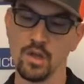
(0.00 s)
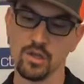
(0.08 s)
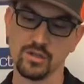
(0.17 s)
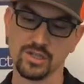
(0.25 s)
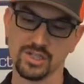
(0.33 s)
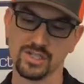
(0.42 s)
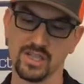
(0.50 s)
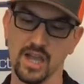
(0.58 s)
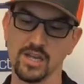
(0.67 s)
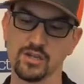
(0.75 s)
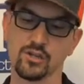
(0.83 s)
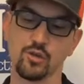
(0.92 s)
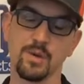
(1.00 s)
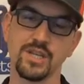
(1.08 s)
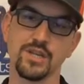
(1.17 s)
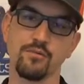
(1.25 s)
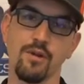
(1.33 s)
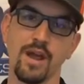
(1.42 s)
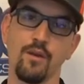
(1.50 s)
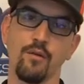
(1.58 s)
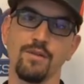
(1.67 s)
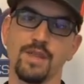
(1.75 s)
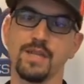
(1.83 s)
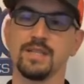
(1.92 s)
You just slide your squeegee right
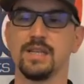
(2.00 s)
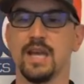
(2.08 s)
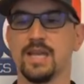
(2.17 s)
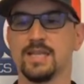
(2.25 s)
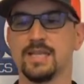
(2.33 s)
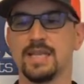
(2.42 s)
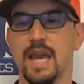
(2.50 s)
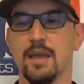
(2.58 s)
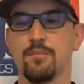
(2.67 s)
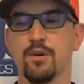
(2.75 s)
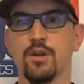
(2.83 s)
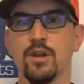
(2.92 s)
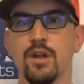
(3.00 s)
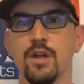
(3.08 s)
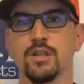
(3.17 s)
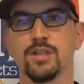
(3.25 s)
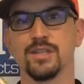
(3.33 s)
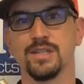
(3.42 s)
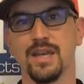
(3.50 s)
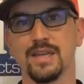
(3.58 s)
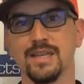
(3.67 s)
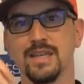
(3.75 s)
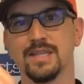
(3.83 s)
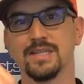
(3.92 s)
over this and it's tapered just like
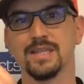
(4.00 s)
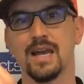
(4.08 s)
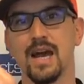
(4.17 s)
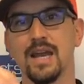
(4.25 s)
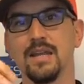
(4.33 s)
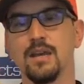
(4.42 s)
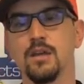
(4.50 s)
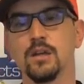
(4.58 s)
the inside.